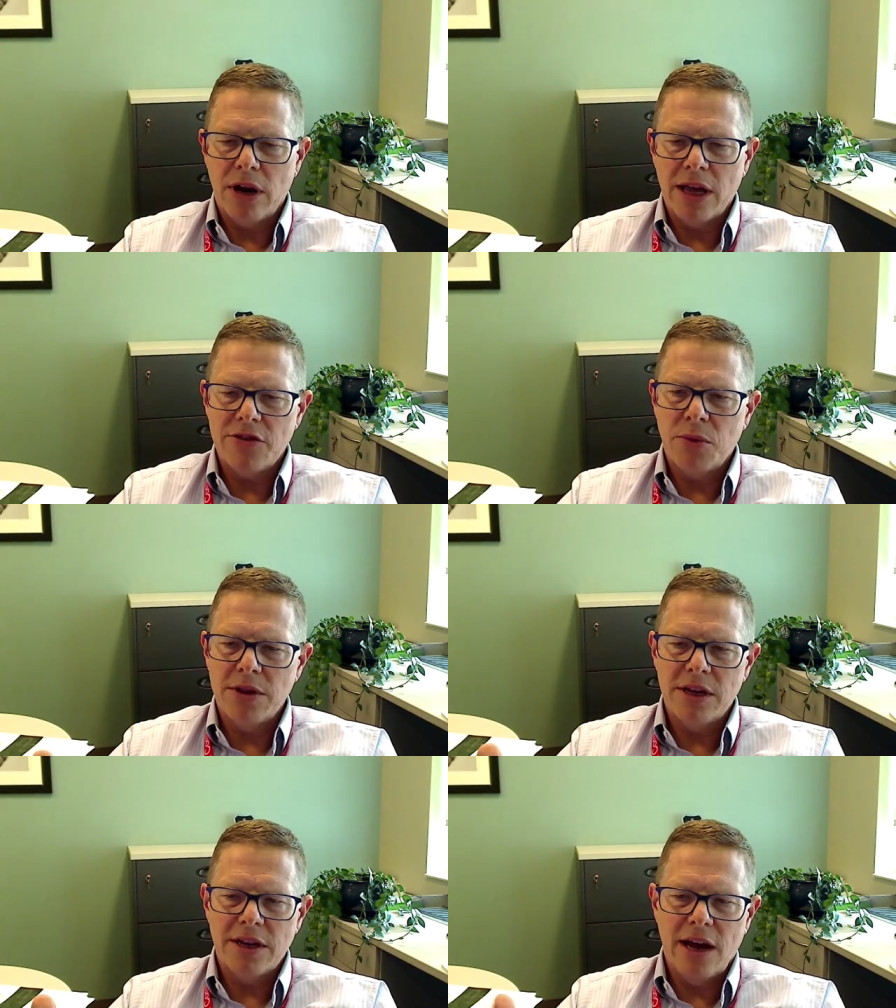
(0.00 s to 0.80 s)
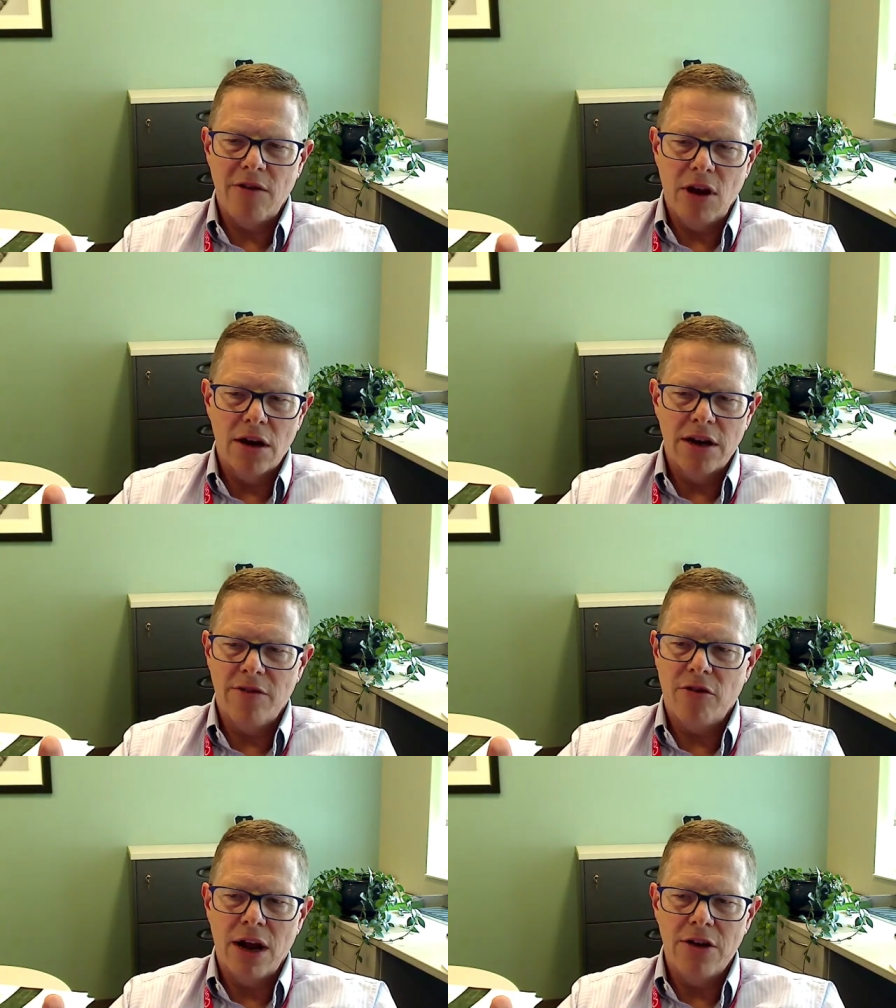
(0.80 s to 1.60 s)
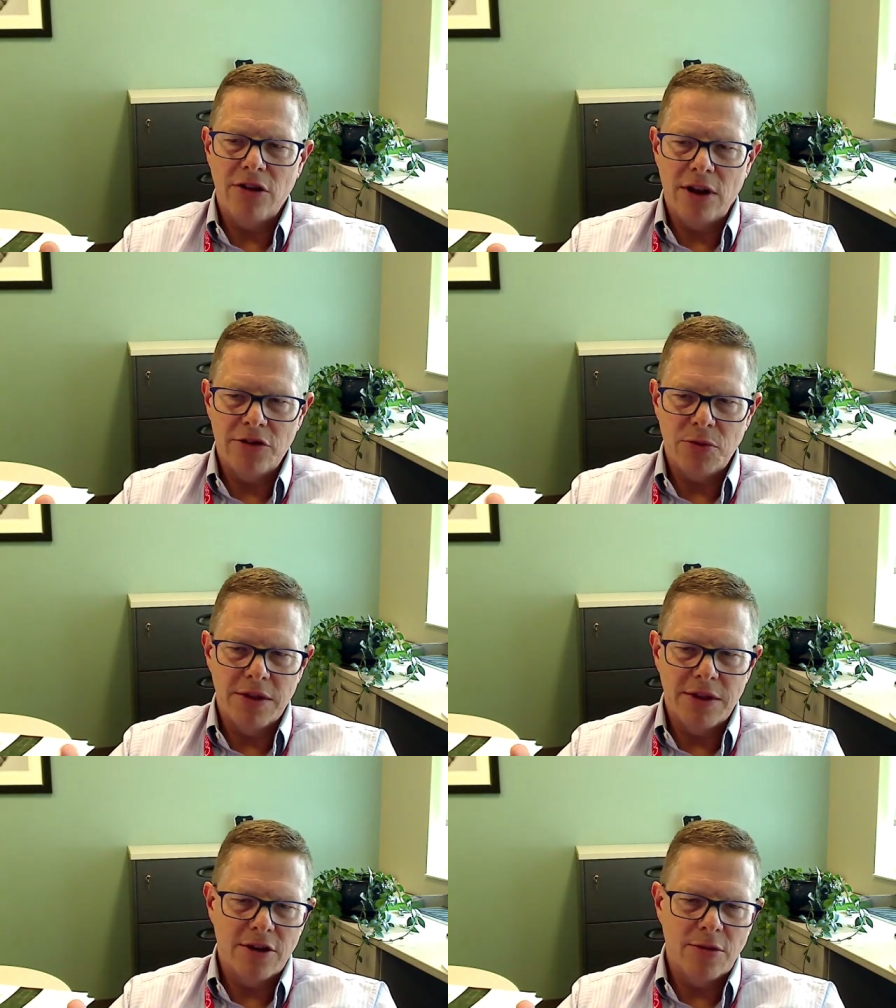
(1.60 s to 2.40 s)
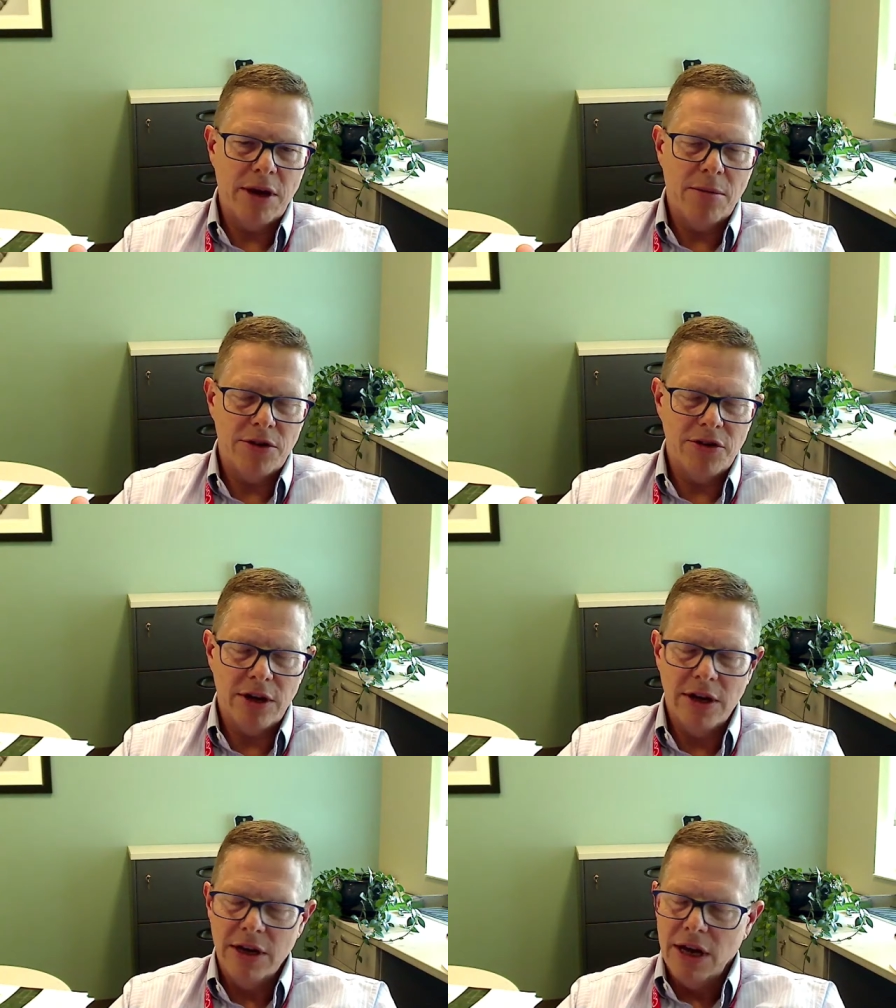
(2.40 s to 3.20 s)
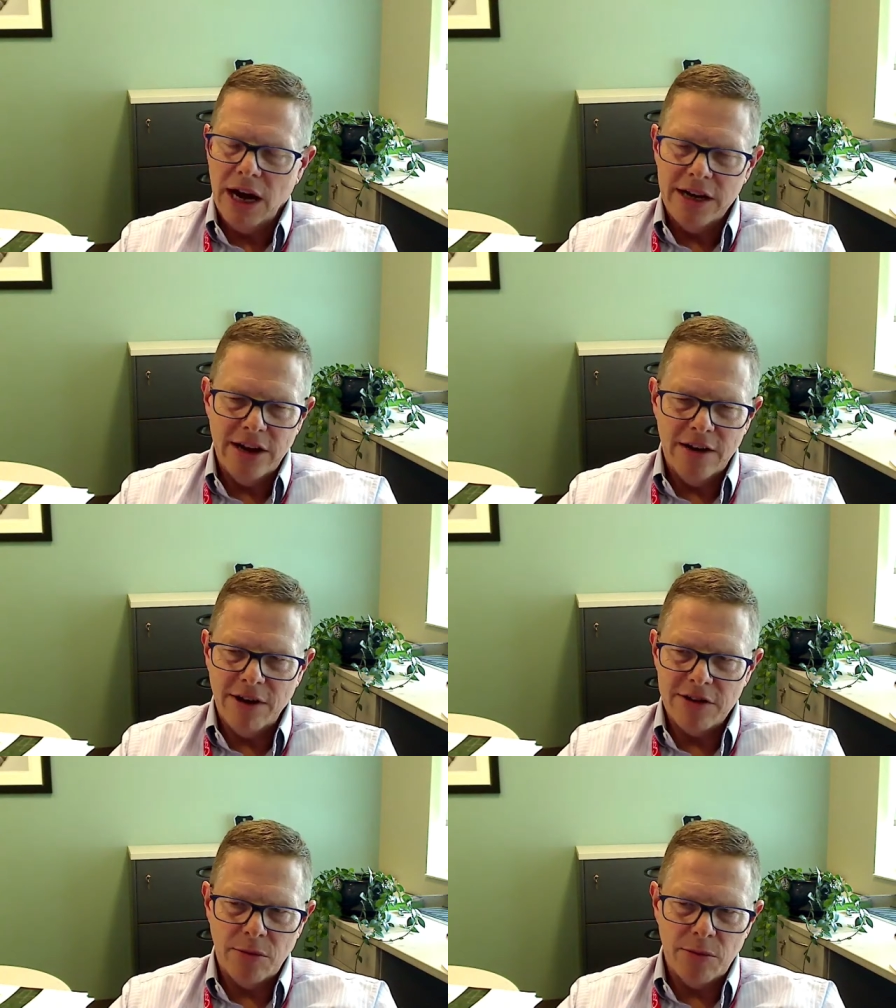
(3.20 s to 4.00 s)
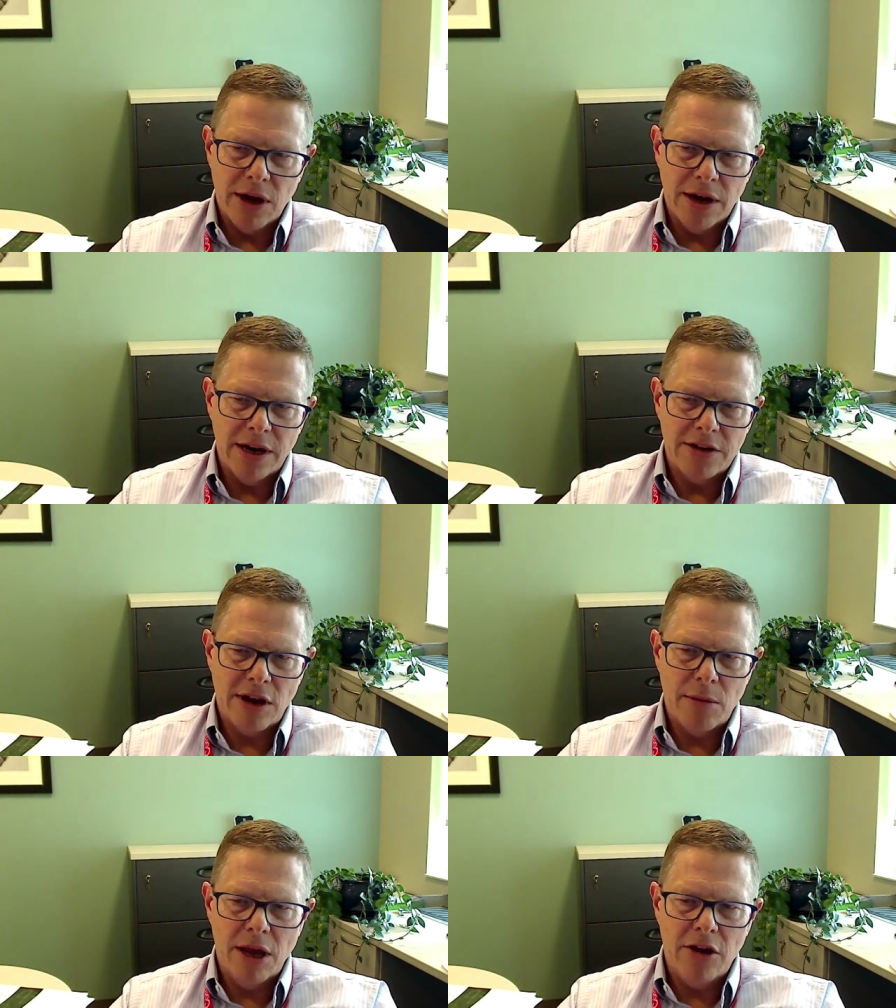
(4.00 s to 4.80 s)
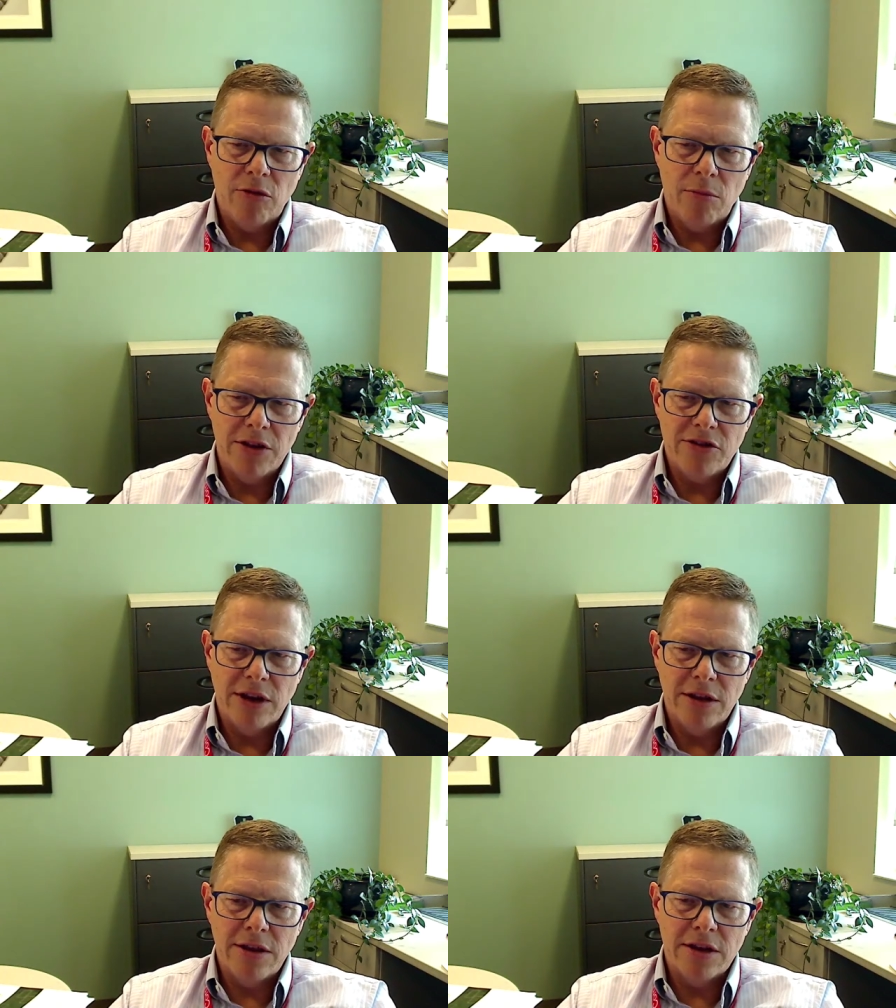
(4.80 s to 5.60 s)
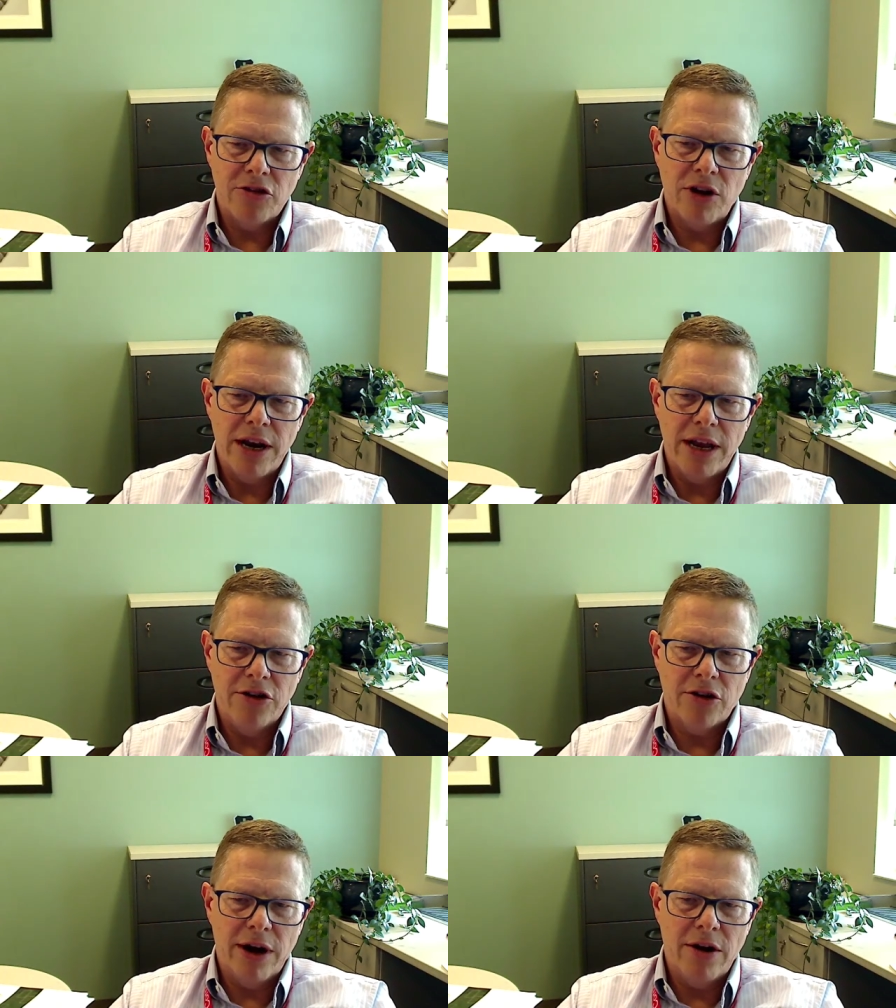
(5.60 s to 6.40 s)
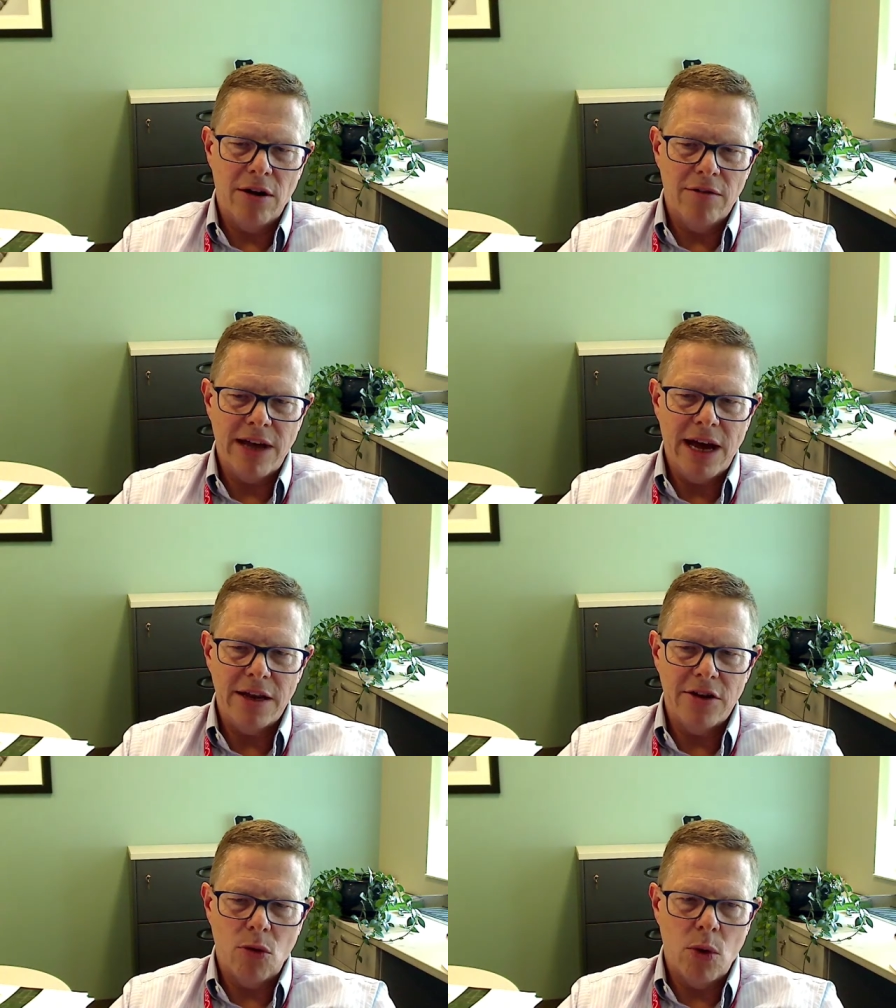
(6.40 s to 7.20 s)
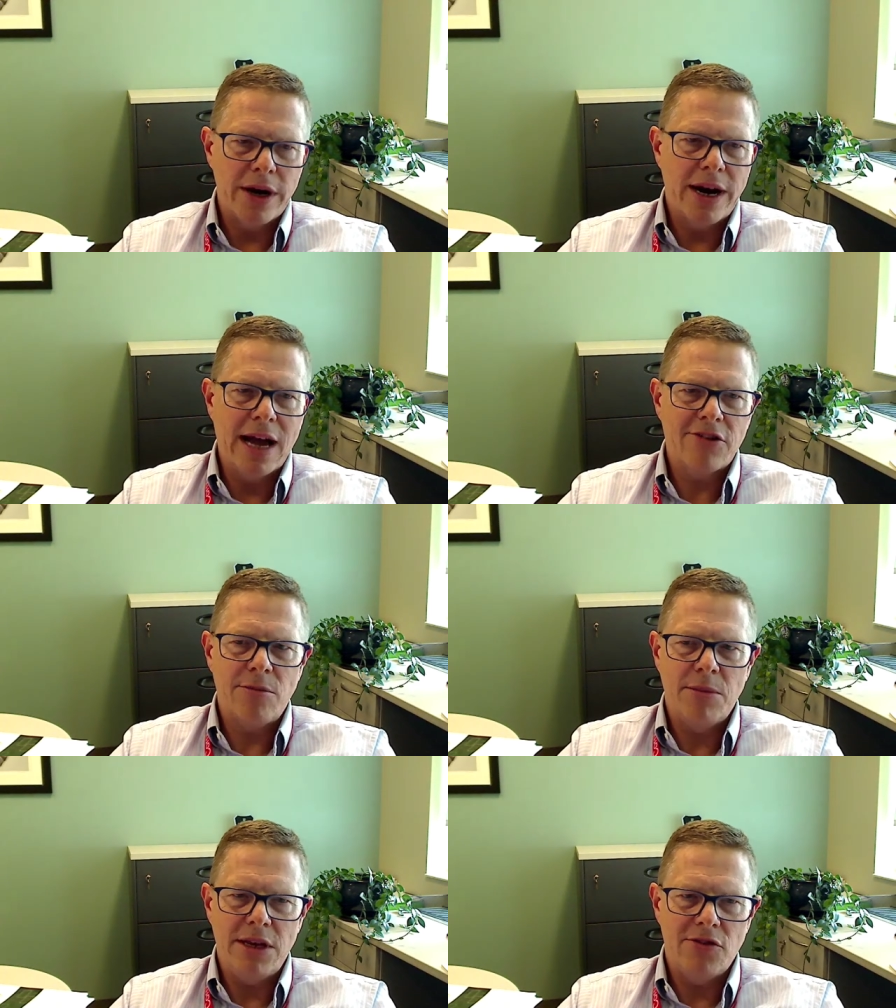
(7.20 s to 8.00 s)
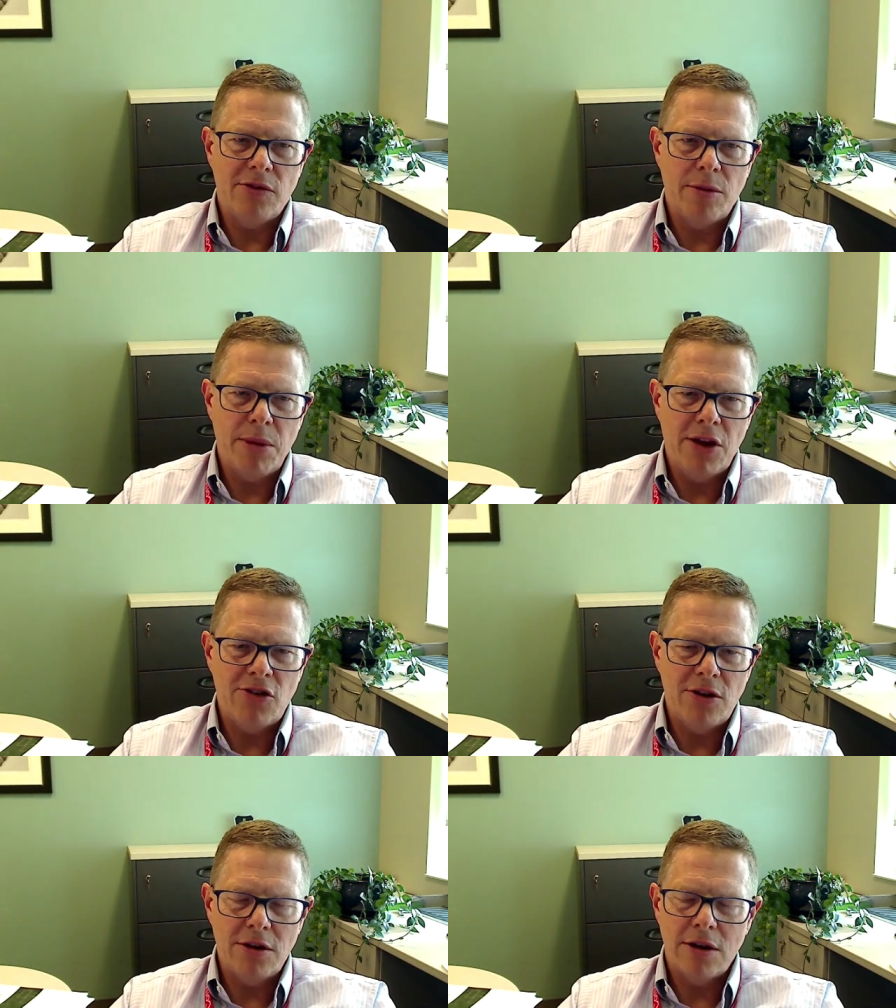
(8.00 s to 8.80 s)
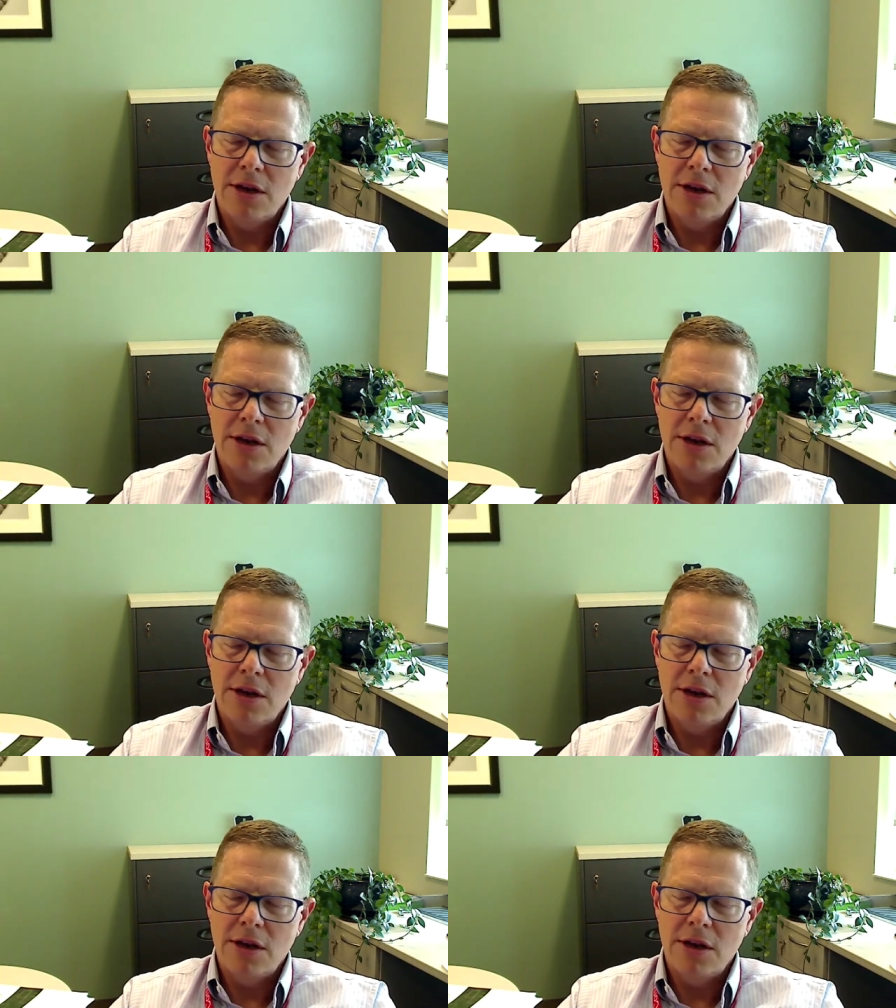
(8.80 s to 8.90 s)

Like, it's one thing to have a long differential. It's one thing to be able to identify something on an examination, but it's another thing to try and integrate all of that into what it actually means for a patient.